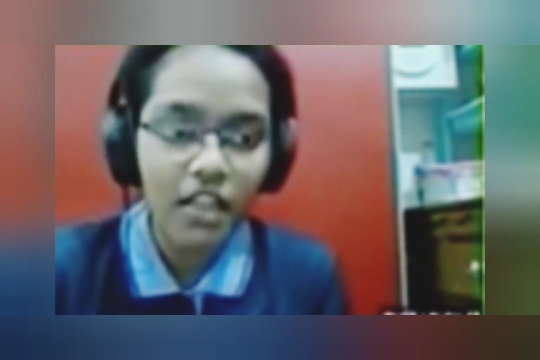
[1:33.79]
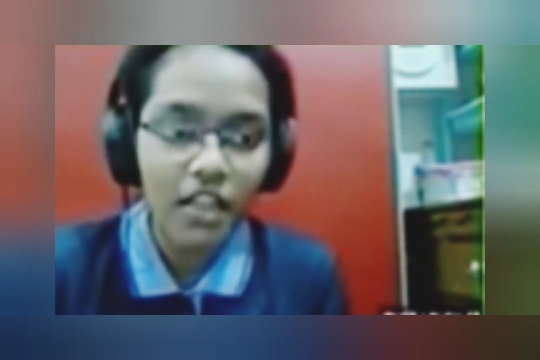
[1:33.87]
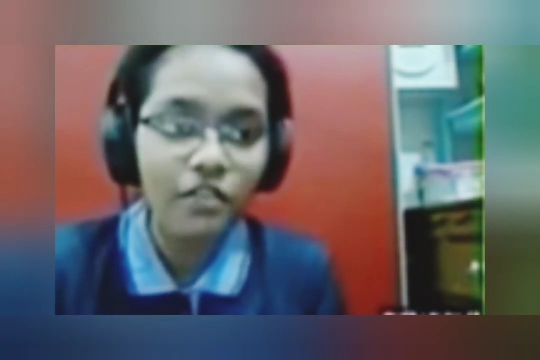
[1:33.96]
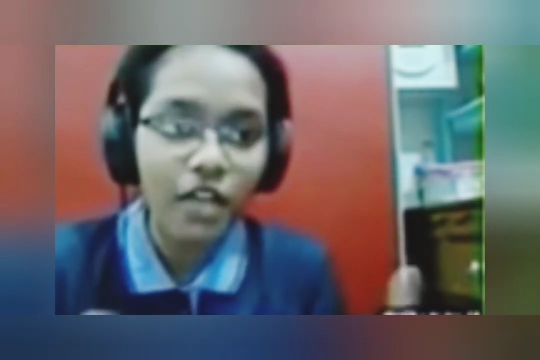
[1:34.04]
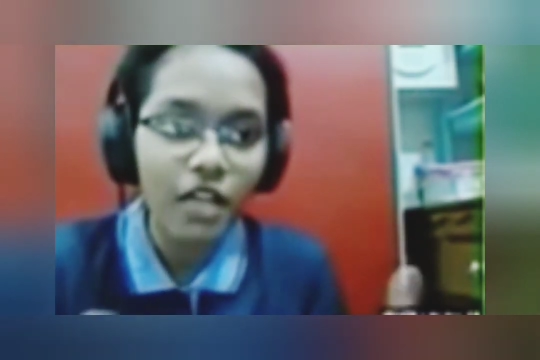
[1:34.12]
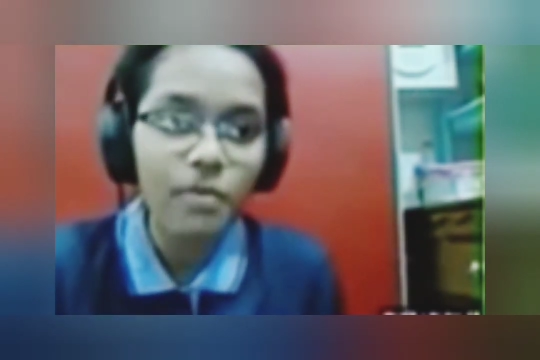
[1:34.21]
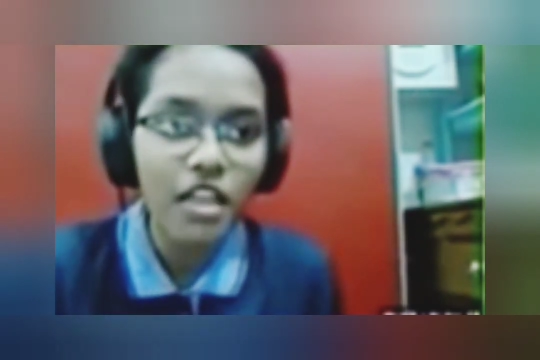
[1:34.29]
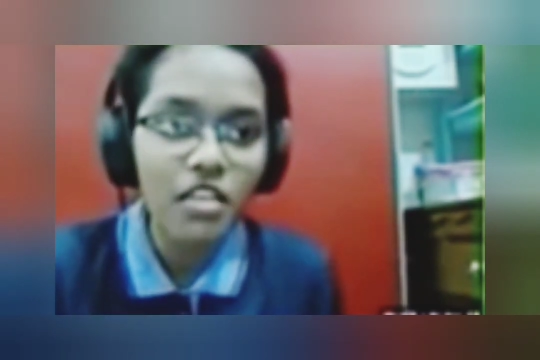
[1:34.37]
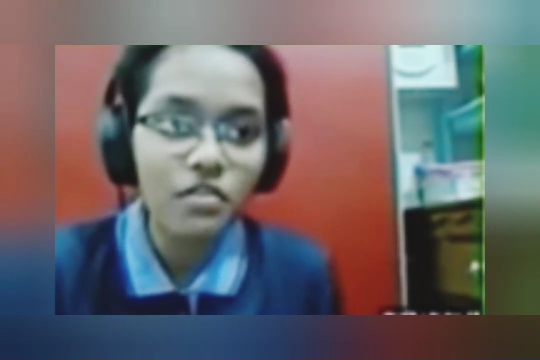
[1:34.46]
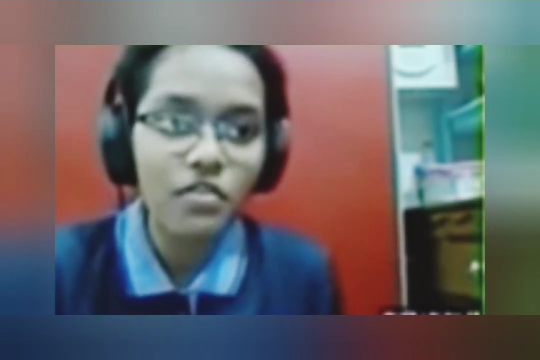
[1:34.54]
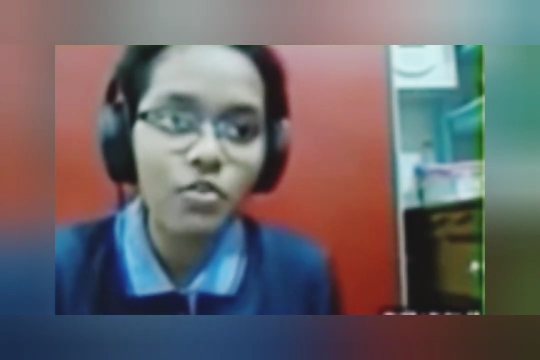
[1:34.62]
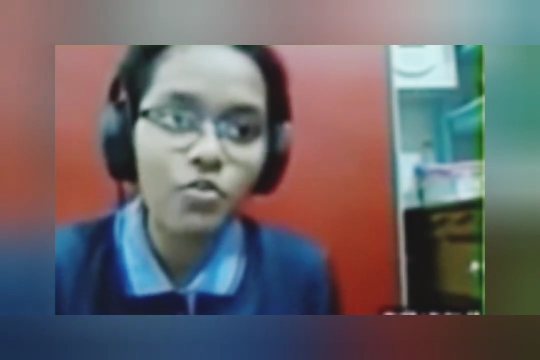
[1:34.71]
Like one
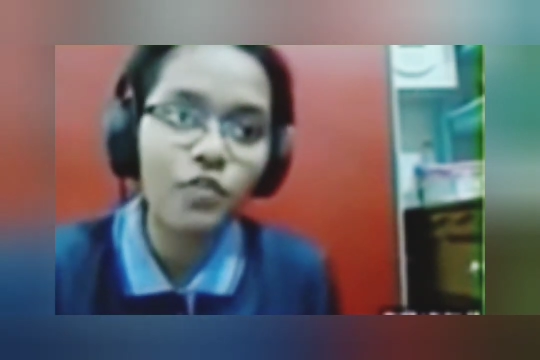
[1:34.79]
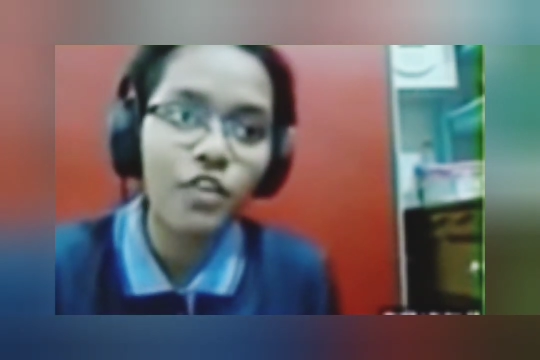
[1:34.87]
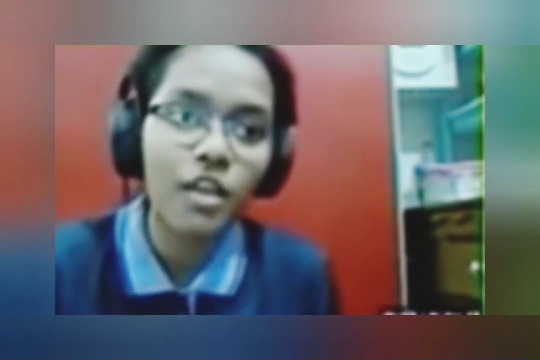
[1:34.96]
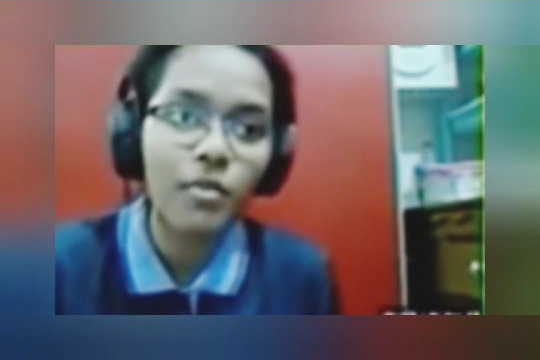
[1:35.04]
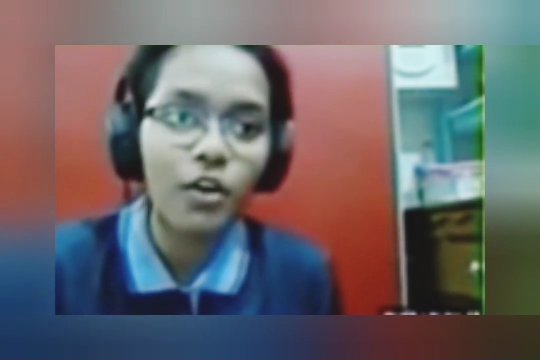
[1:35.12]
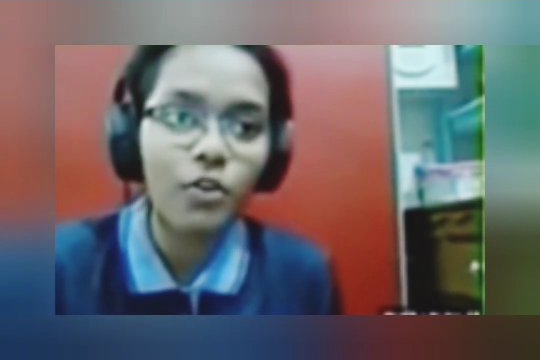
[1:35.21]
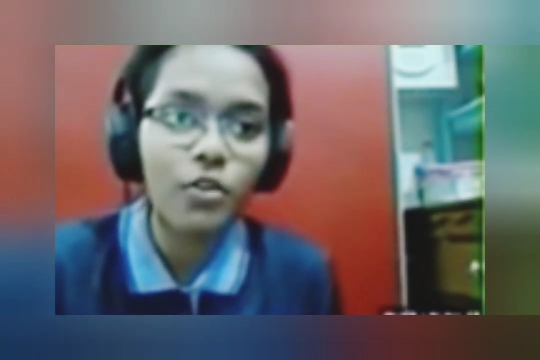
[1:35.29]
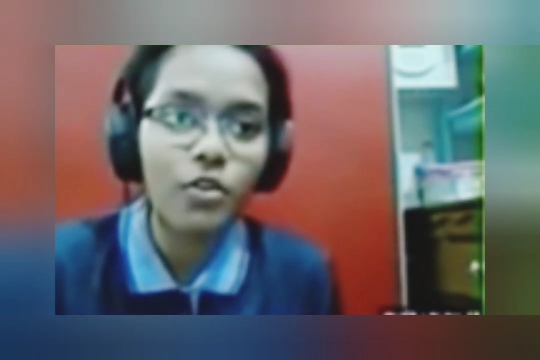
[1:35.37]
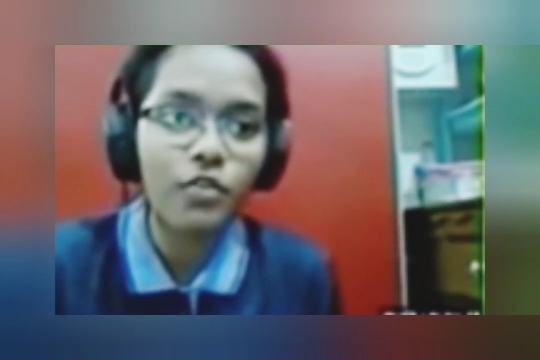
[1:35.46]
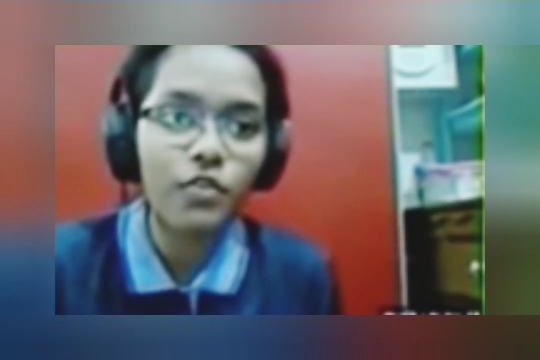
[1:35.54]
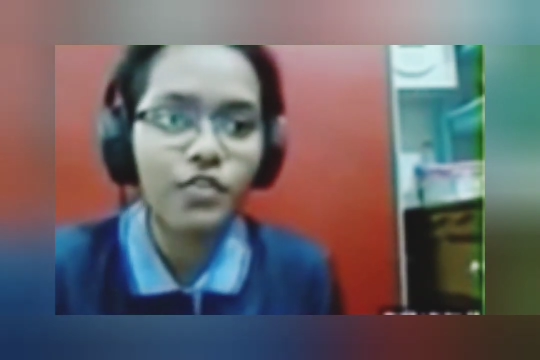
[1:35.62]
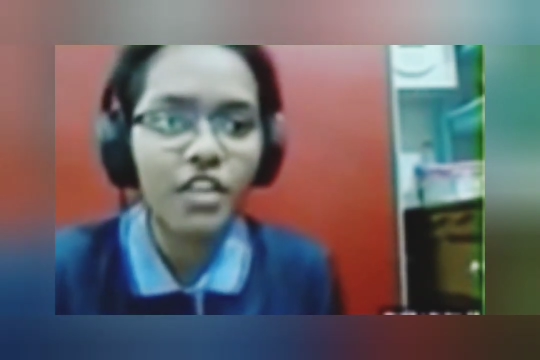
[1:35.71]
page, we used to frame around
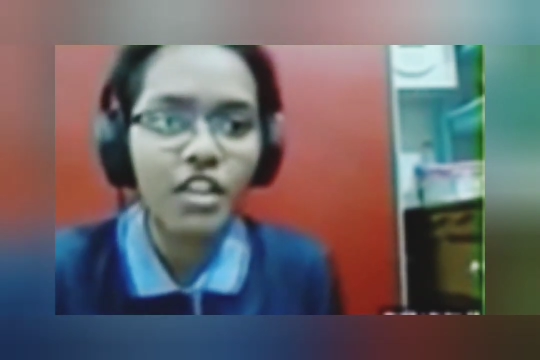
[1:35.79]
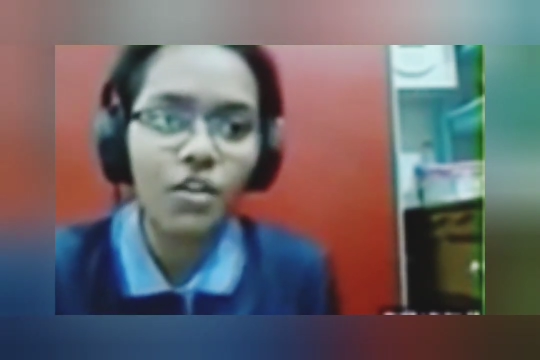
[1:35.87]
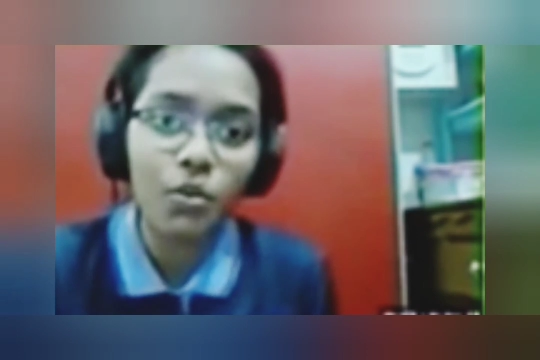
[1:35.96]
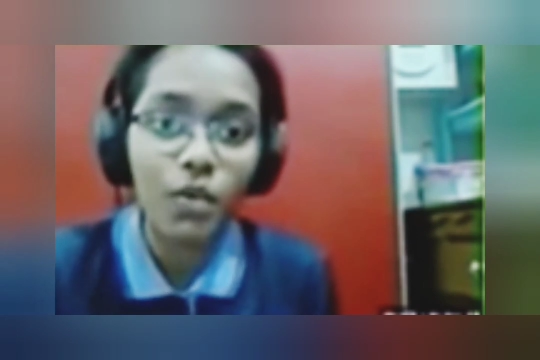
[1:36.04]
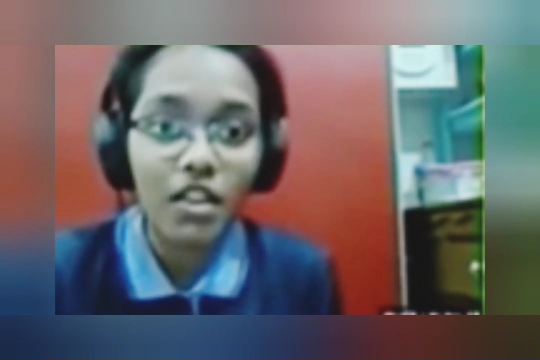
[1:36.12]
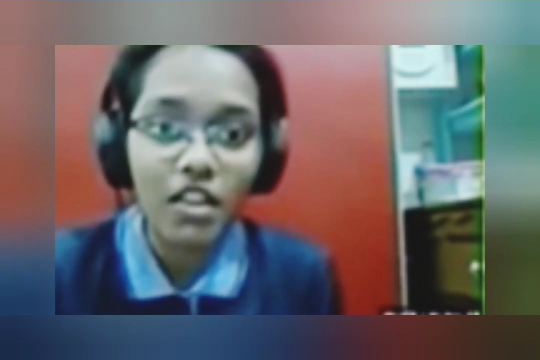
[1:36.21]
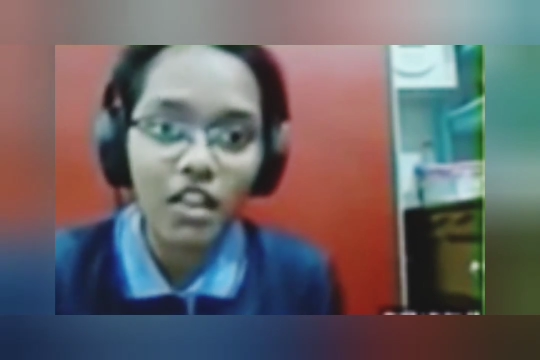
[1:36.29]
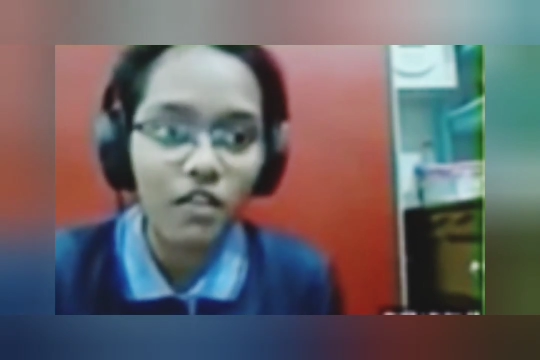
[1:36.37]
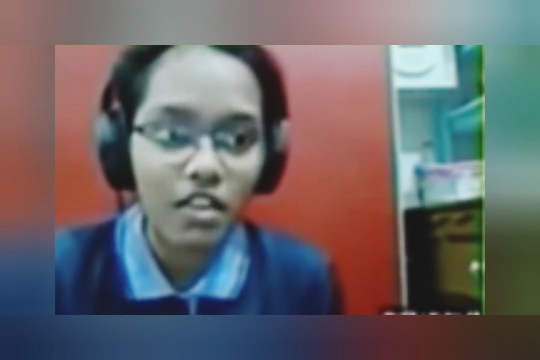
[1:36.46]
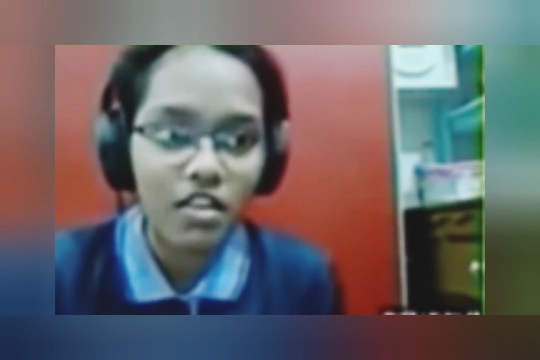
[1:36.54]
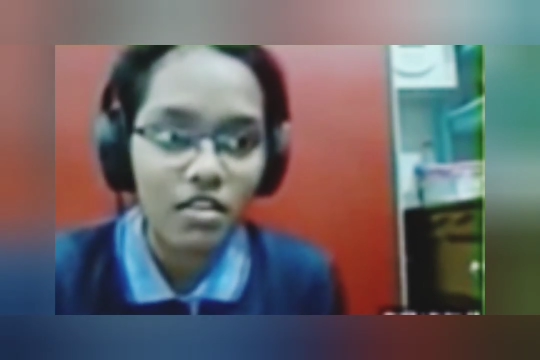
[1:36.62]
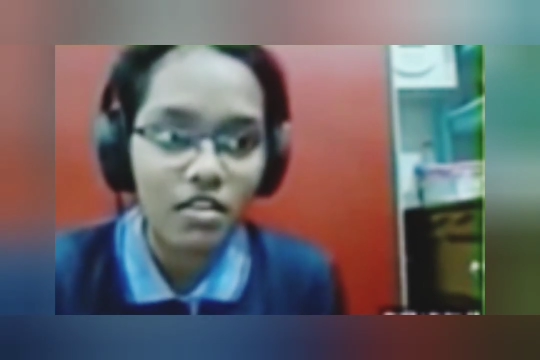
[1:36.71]
15 to 20
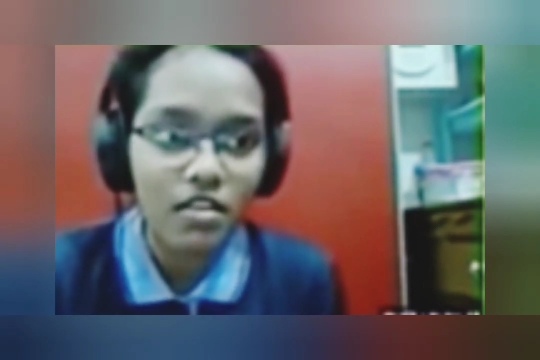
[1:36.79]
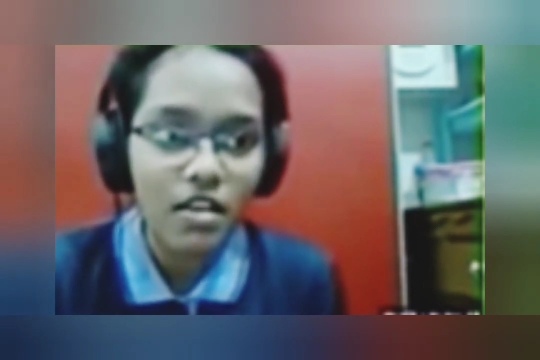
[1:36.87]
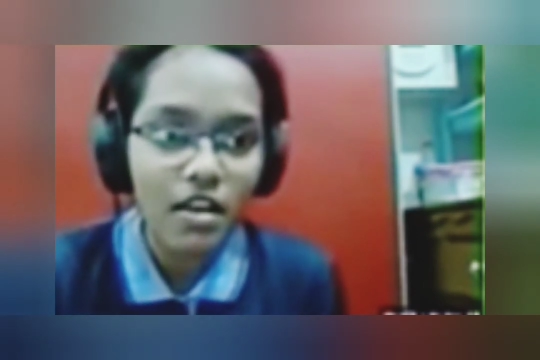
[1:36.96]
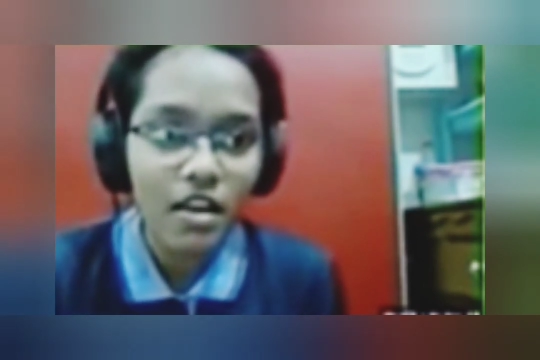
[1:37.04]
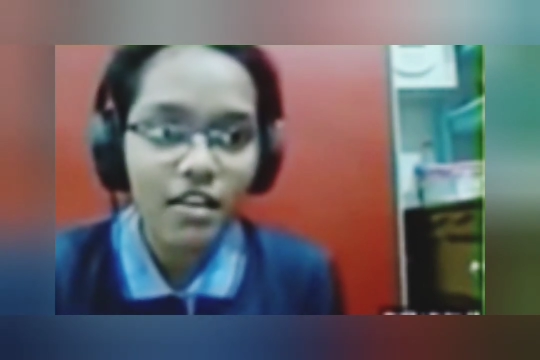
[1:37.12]
questions.